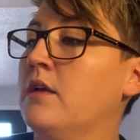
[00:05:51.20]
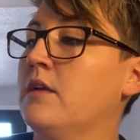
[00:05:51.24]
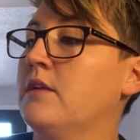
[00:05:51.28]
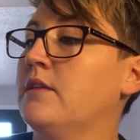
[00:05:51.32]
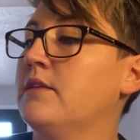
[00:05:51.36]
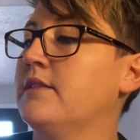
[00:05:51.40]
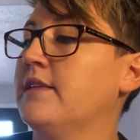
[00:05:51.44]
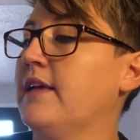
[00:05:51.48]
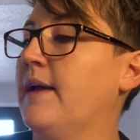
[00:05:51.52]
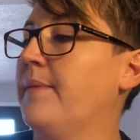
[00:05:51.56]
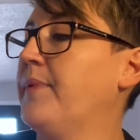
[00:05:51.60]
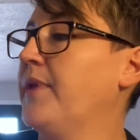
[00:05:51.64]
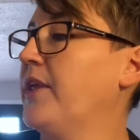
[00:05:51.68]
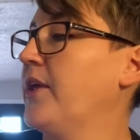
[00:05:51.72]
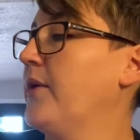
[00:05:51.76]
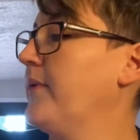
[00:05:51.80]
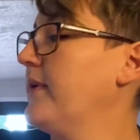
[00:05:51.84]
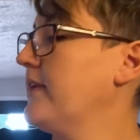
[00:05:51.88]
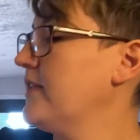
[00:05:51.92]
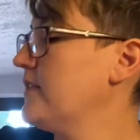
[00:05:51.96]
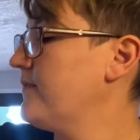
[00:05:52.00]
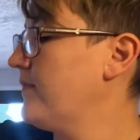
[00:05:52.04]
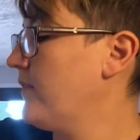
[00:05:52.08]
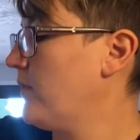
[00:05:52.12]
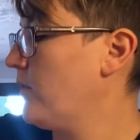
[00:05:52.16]
W
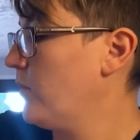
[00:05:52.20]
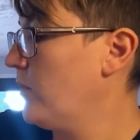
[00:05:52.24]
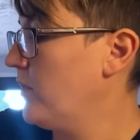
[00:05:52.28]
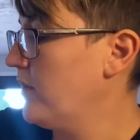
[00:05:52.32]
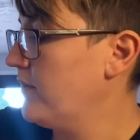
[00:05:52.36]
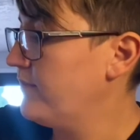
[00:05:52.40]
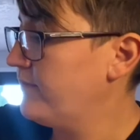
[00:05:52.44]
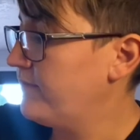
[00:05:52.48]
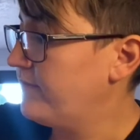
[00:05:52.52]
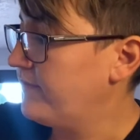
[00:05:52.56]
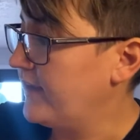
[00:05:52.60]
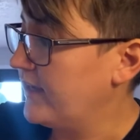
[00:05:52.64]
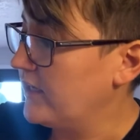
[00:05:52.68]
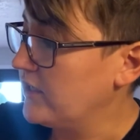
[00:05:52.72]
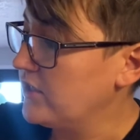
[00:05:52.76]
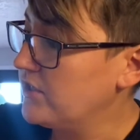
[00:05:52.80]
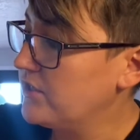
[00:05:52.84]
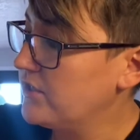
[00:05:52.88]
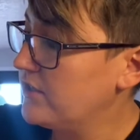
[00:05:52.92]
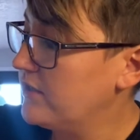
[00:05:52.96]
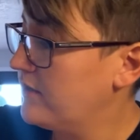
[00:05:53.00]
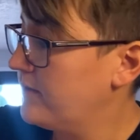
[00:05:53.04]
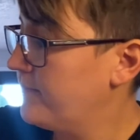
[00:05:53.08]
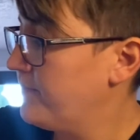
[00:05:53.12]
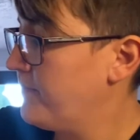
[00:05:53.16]
is for
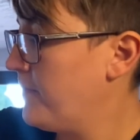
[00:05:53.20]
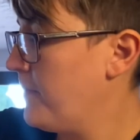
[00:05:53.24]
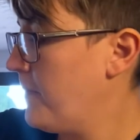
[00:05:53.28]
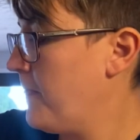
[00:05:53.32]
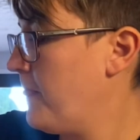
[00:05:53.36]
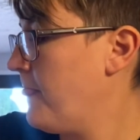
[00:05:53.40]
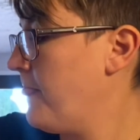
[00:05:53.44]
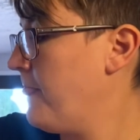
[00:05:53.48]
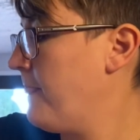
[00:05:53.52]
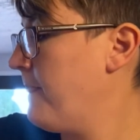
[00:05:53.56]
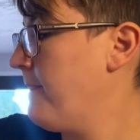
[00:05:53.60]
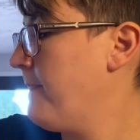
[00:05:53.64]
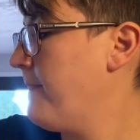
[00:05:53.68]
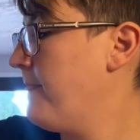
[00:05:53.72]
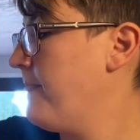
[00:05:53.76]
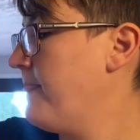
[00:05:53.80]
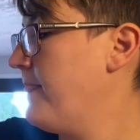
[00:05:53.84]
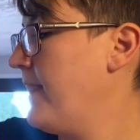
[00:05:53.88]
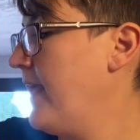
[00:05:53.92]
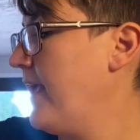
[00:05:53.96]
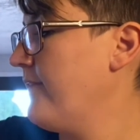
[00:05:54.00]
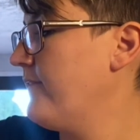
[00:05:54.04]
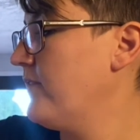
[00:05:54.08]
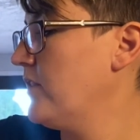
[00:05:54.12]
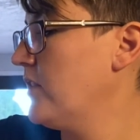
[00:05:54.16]
wolffish.
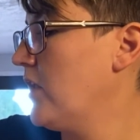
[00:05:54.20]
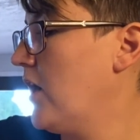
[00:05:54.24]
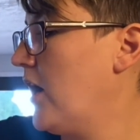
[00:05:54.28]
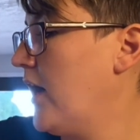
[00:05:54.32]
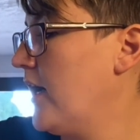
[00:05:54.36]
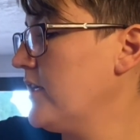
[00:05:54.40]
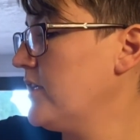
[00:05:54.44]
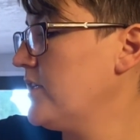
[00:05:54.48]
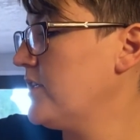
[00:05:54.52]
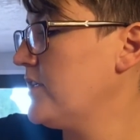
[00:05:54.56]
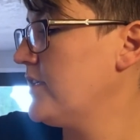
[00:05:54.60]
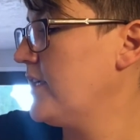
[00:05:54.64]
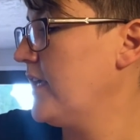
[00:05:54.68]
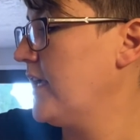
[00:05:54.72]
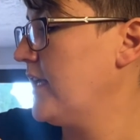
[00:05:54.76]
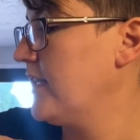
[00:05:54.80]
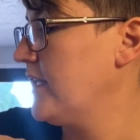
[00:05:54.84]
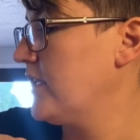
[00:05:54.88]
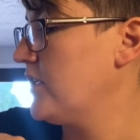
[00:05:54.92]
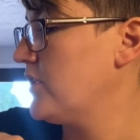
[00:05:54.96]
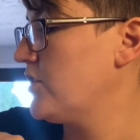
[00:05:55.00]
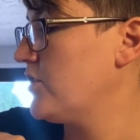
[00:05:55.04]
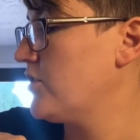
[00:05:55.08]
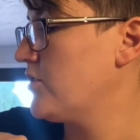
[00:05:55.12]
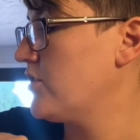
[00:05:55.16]
They have large teeth
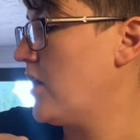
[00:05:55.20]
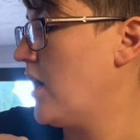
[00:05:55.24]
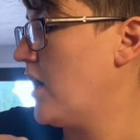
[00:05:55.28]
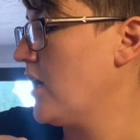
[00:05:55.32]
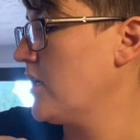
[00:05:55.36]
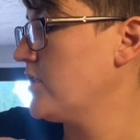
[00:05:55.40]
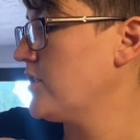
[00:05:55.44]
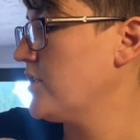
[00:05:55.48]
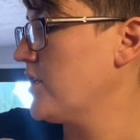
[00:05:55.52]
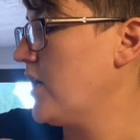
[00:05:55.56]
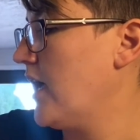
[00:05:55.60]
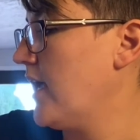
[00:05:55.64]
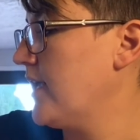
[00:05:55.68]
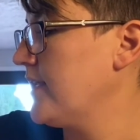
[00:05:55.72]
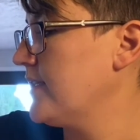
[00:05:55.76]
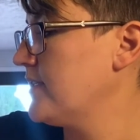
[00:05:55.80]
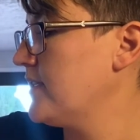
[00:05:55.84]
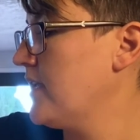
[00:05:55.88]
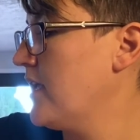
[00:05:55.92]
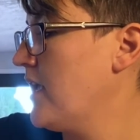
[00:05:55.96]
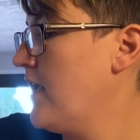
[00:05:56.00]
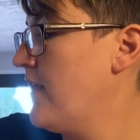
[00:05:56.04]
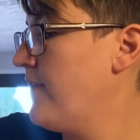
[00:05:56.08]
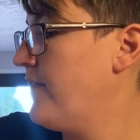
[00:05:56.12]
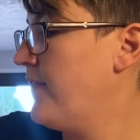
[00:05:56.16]
and strong jaws
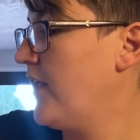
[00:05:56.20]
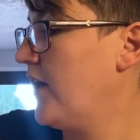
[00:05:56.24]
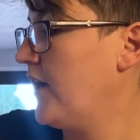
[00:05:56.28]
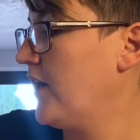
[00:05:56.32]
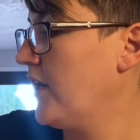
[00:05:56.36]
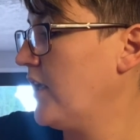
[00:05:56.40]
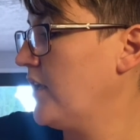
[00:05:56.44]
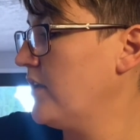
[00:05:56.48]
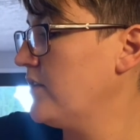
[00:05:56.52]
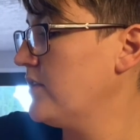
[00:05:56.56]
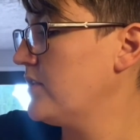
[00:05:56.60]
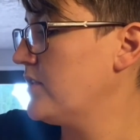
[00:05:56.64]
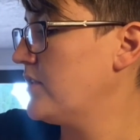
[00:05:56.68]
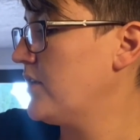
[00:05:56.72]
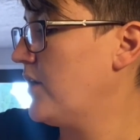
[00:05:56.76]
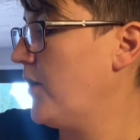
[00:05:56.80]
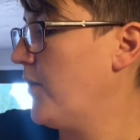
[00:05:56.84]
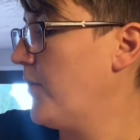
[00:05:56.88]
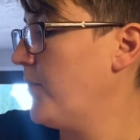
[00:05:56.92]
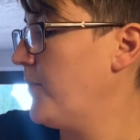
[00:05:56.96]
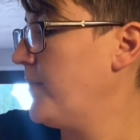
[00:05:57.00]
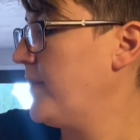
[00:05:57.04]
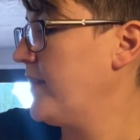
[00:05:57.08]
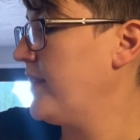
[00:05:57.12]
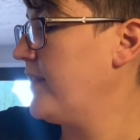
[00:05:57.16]
that are used to
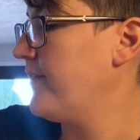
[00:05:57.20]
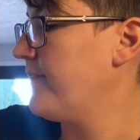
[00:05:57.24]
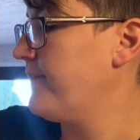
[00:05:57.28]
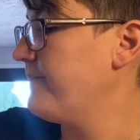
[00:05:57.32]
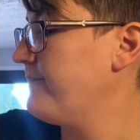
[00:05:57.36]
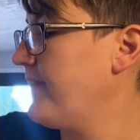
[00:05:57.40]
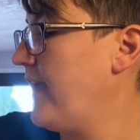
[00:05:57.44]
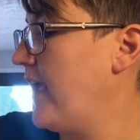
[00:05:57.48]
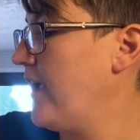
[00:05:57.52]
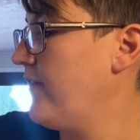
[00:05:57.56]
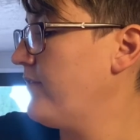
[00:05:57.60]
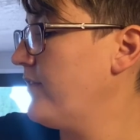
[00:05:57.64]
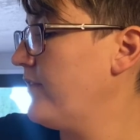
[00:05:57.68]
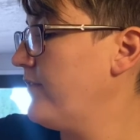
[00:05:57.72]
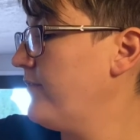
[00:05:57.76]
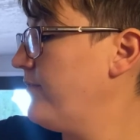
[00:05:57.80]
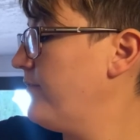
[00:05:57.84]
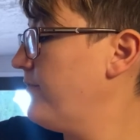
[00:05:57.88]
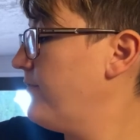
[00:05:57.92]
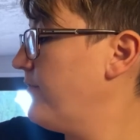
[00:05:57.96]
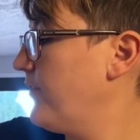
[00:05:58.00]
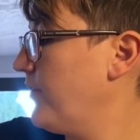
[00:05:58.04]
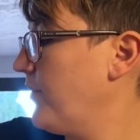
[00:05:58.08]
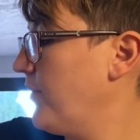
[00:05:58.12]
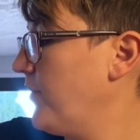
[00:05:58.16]
open their favorite
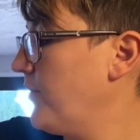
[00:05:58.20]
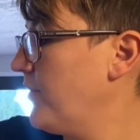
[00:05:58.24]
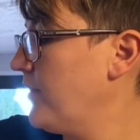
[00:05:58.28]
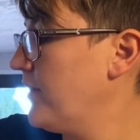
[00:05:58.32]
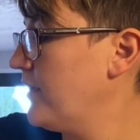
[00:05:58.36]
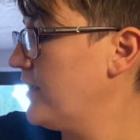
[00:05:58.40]
food,